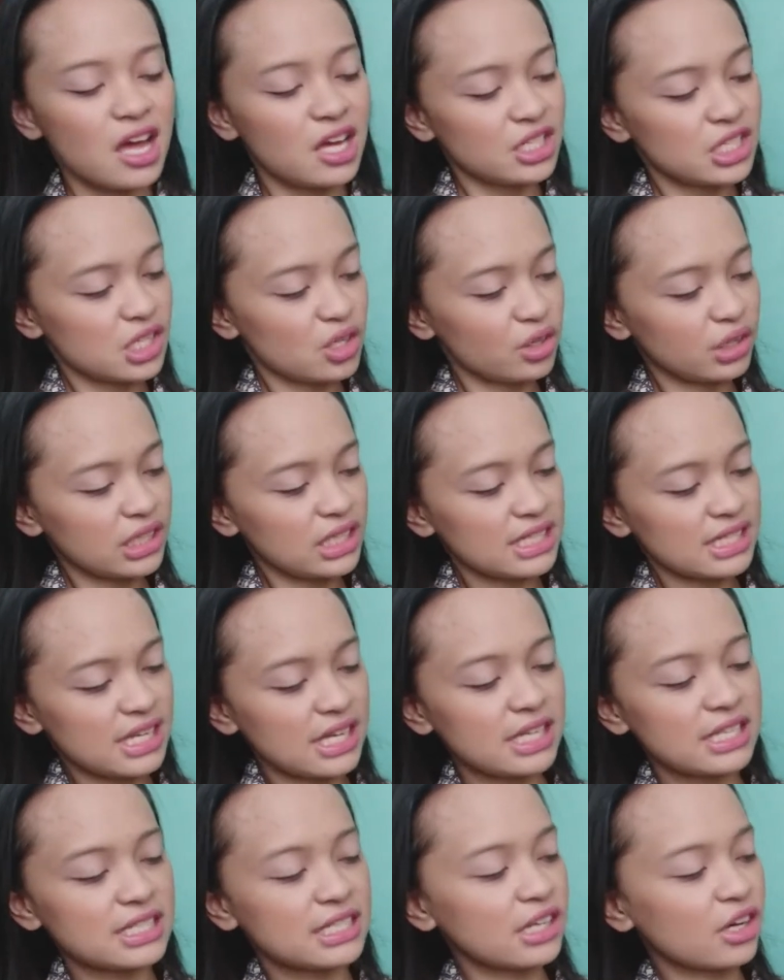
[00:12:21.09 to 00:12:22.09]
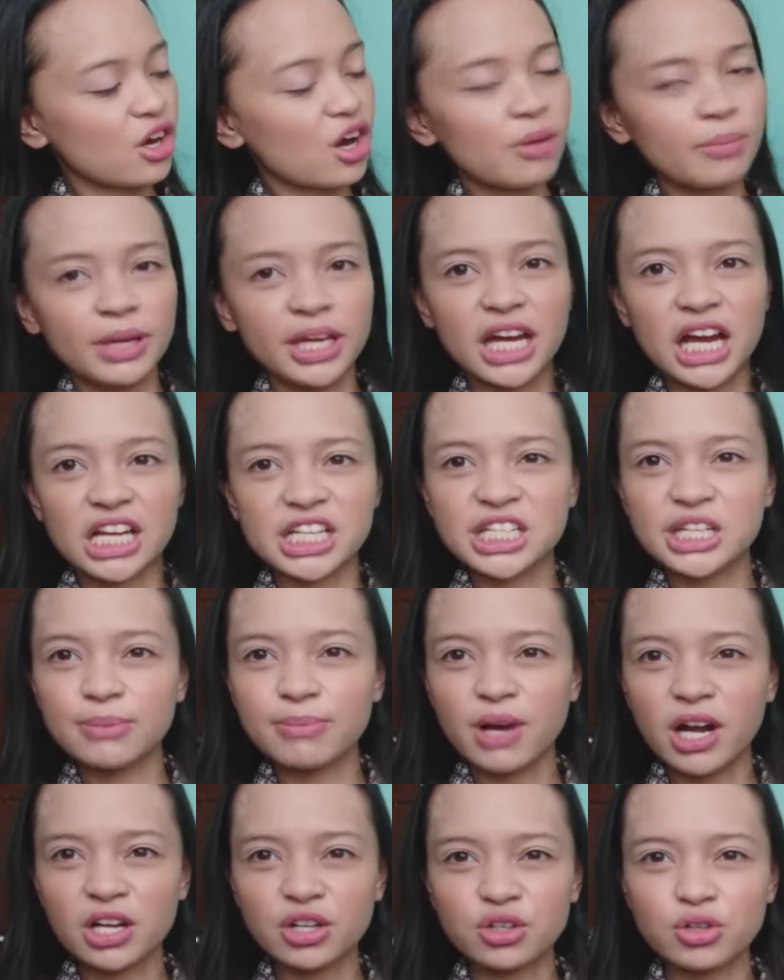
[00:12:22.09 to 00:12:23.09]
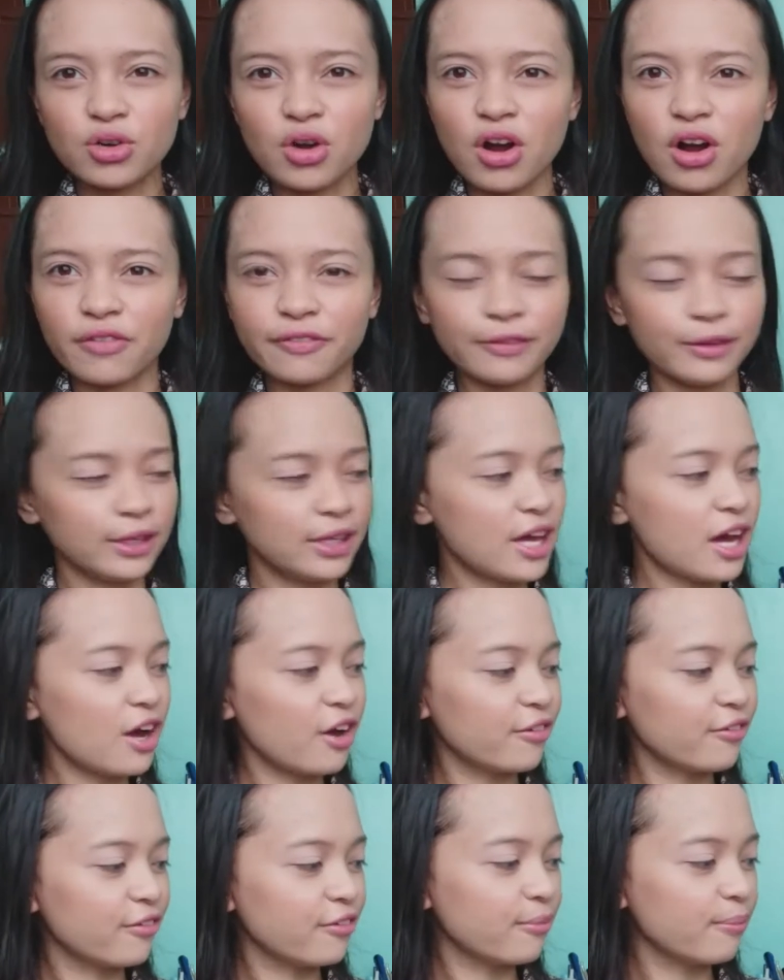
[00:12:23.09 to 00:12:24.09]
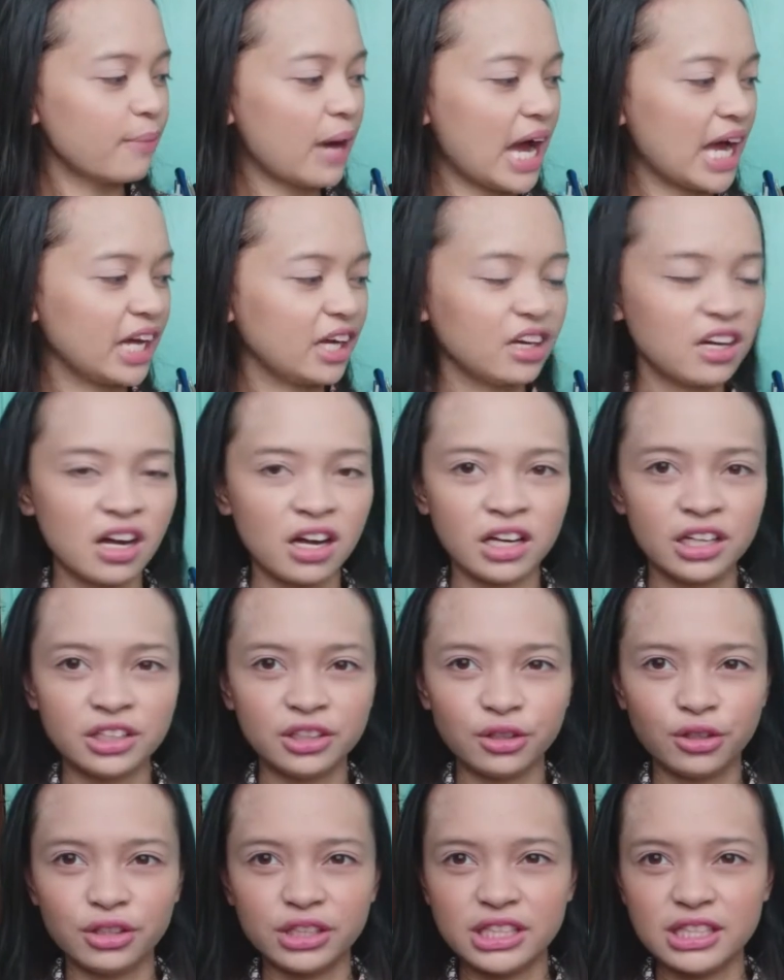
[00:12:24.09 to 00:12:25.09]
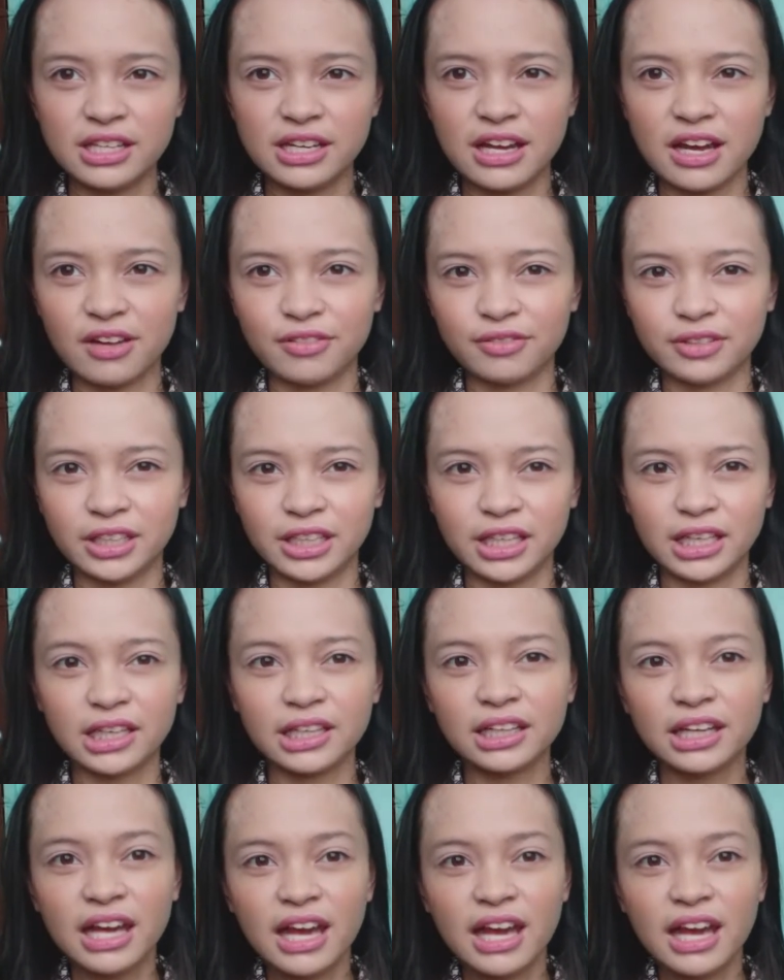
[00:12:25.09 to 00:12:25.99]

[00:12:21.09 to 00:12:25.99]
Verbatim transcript: So this is the Kobayashi Maru of Love by Carlo E. Javier.